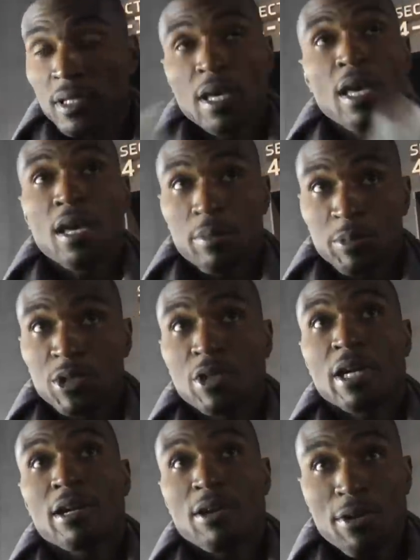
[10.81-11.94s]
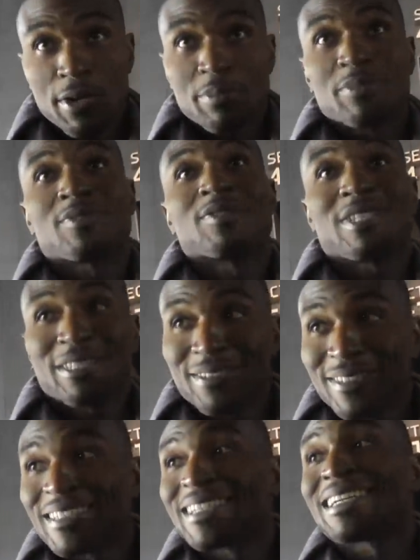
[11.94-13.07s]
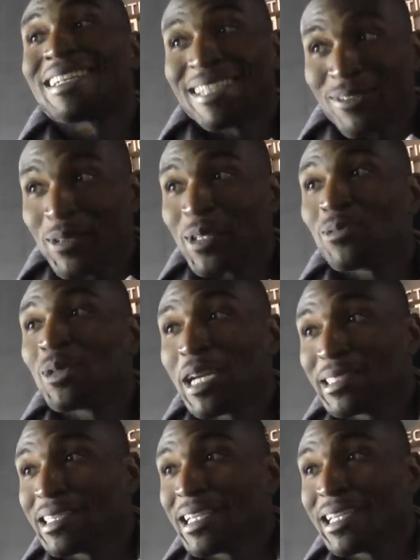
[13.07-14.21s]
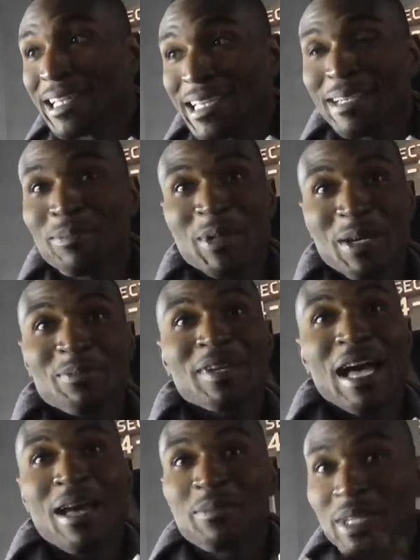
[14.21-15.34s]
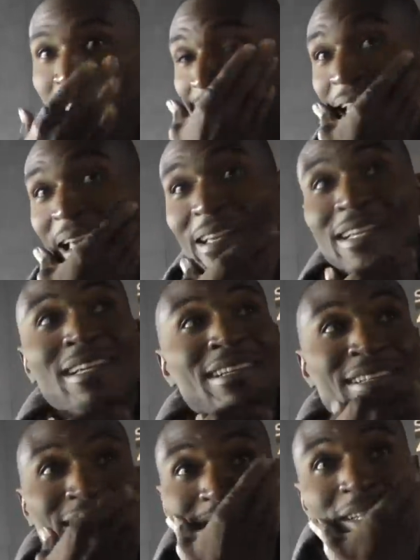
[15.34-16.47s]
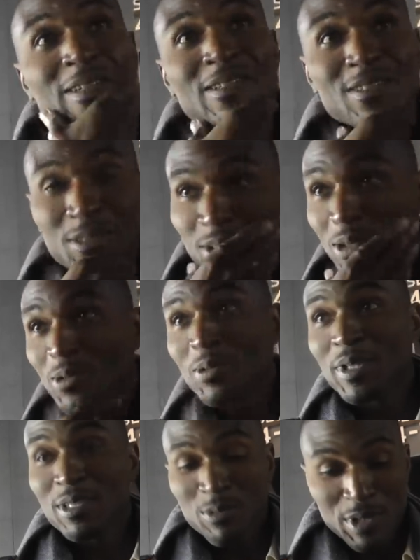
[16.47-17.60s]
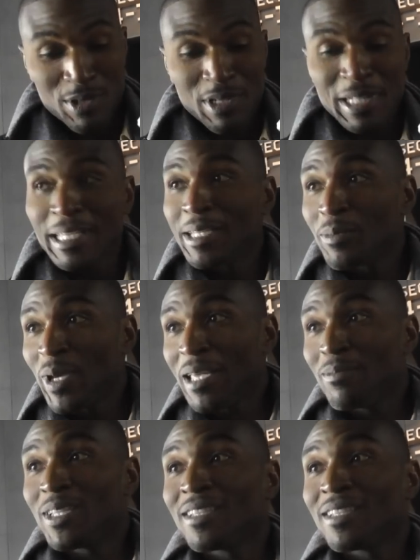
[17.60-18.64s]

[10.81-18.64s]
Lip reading: Yeah, I'm going to try to hurt him. That's, when I say clean him up, I mean, like, you know, when you clean a baby.